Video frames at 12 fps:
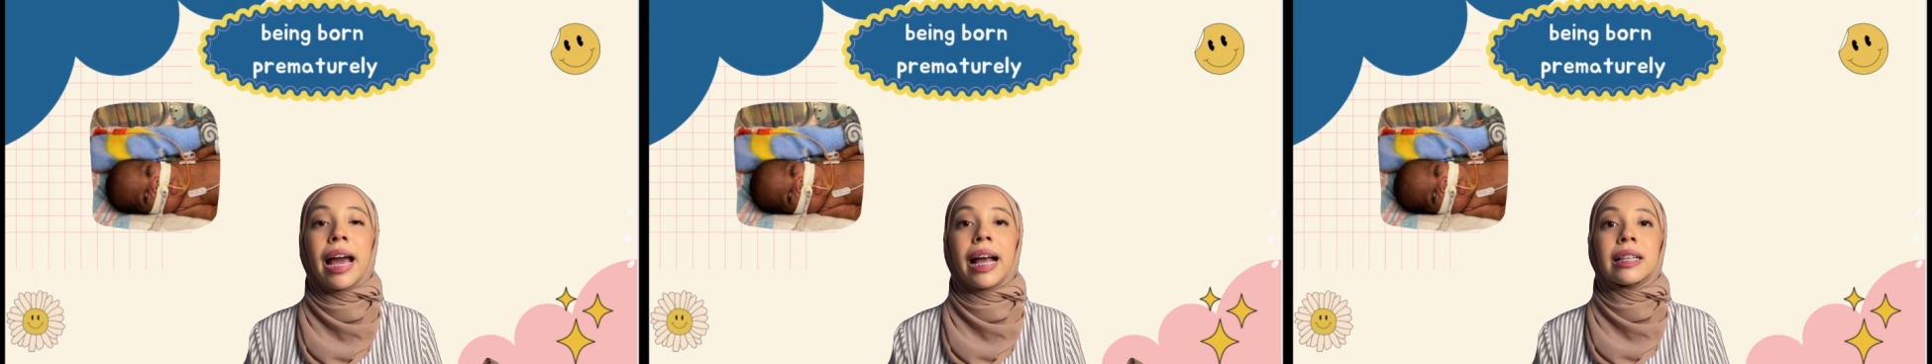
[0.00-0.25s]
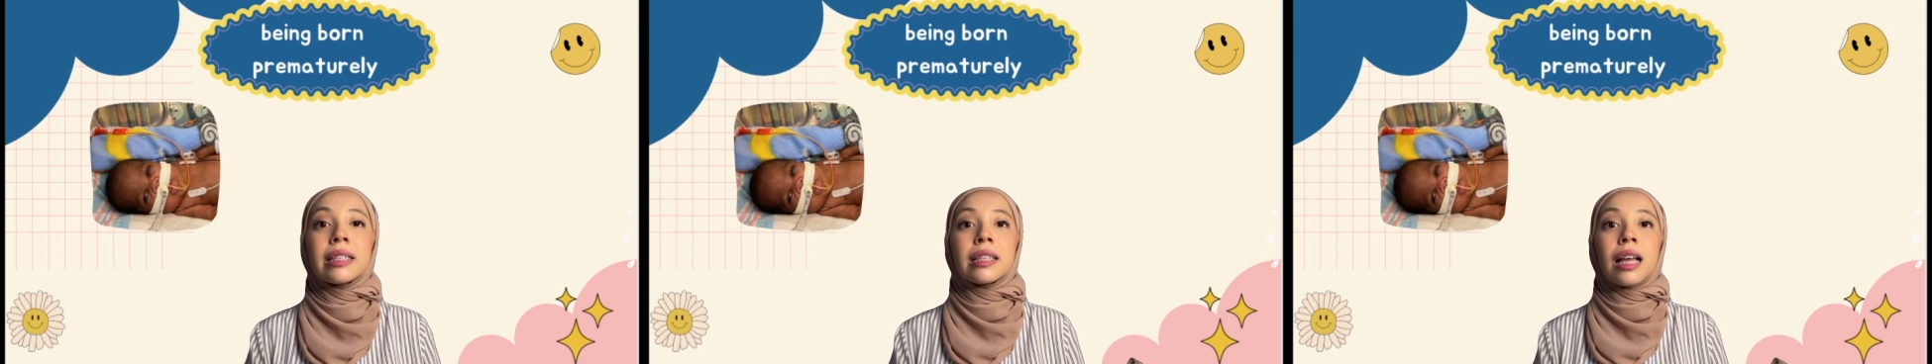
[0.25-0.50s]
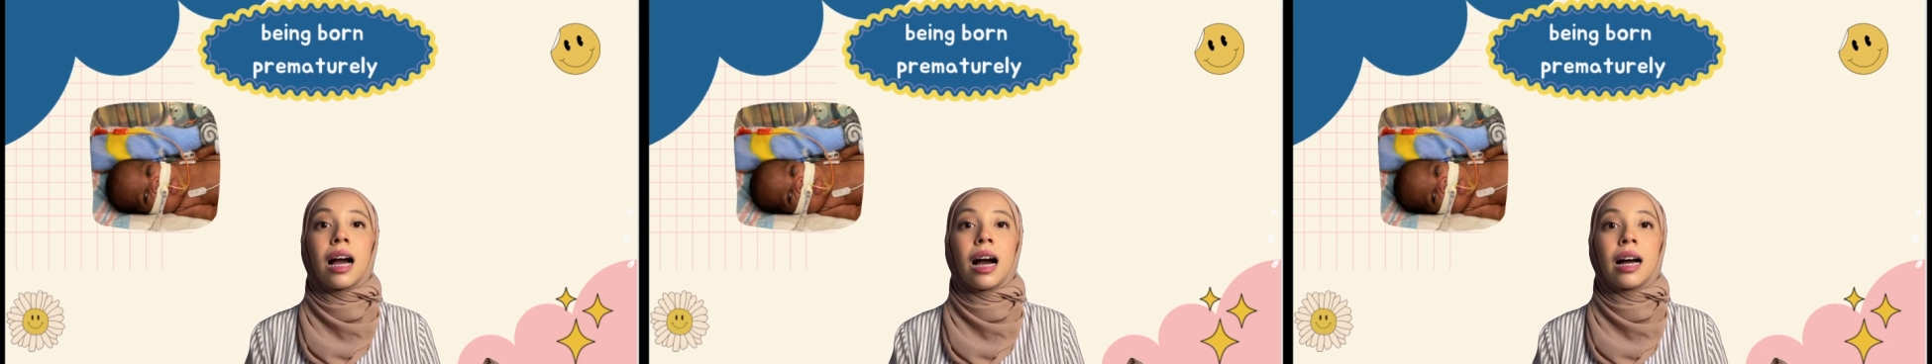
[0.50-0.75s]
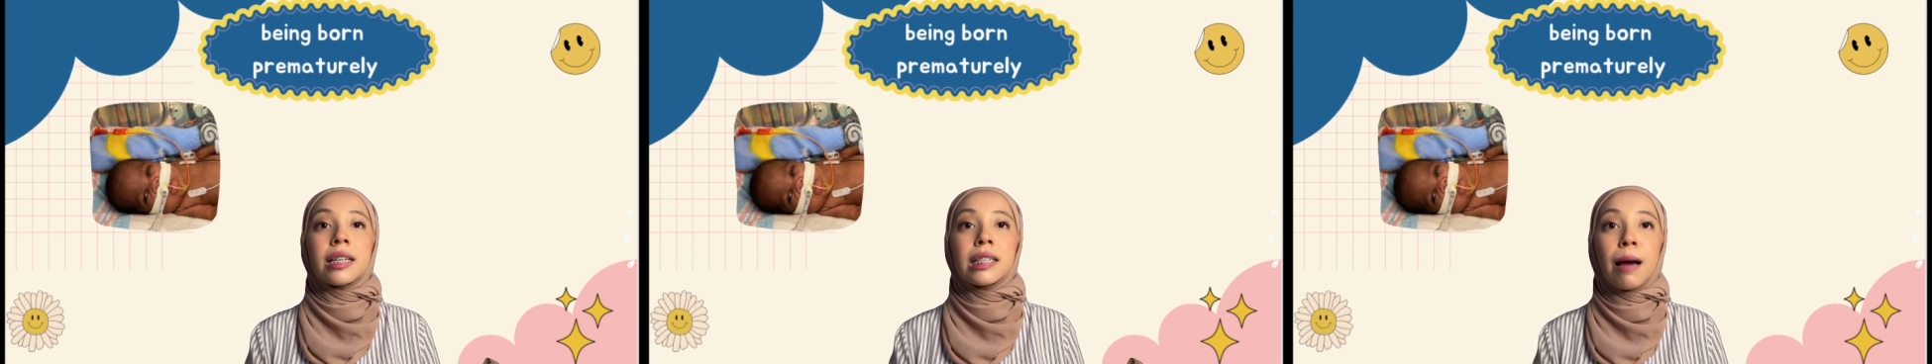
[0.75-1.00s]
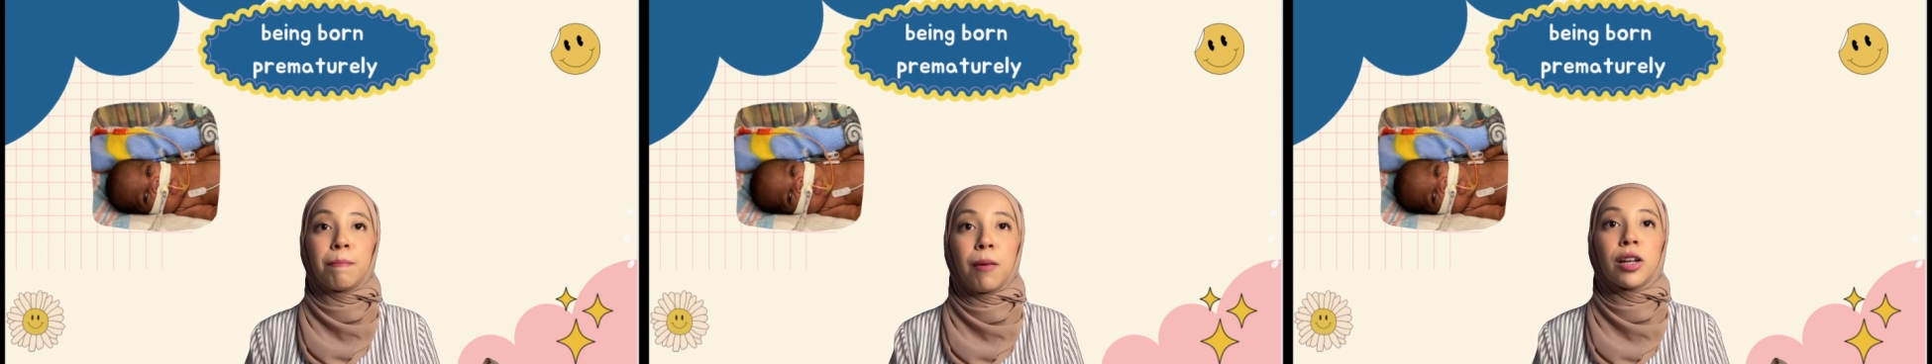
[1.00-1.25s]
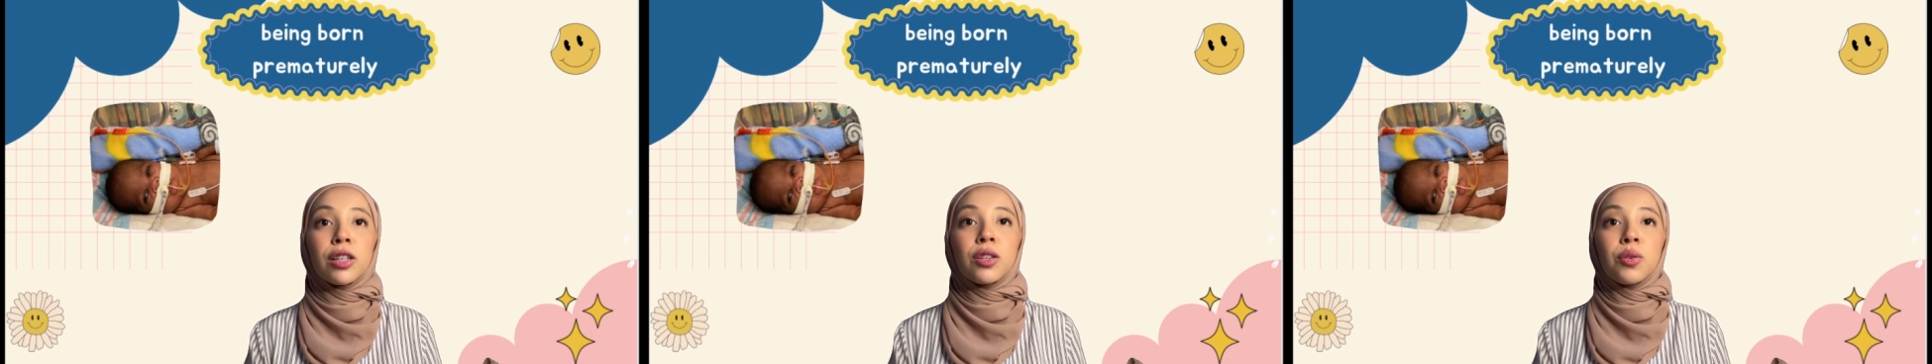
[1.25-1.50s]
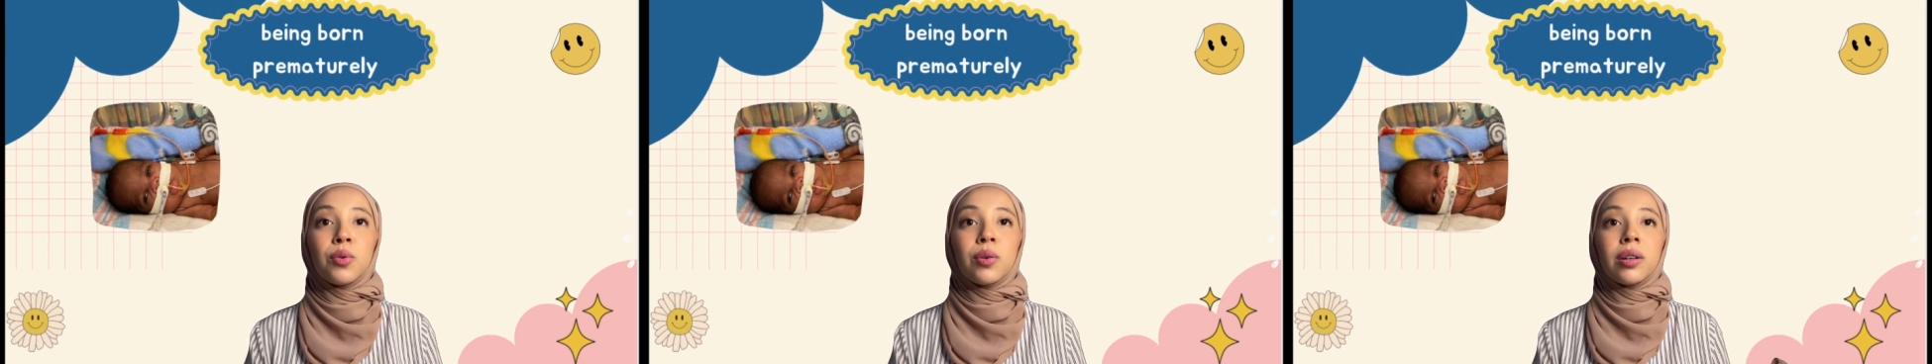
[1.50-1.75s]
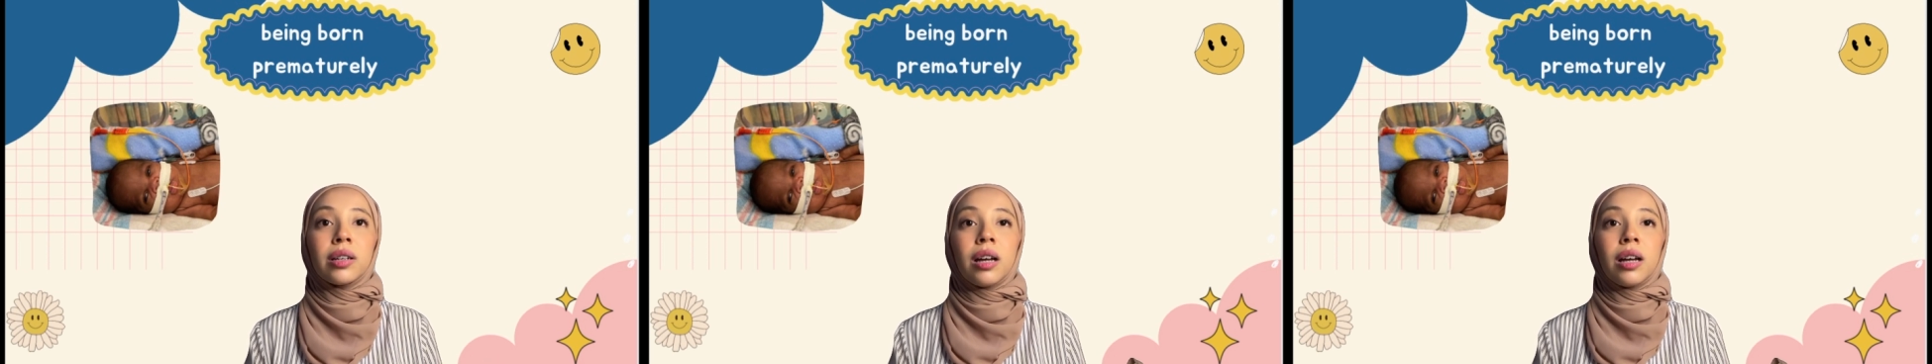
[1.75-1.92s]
and support to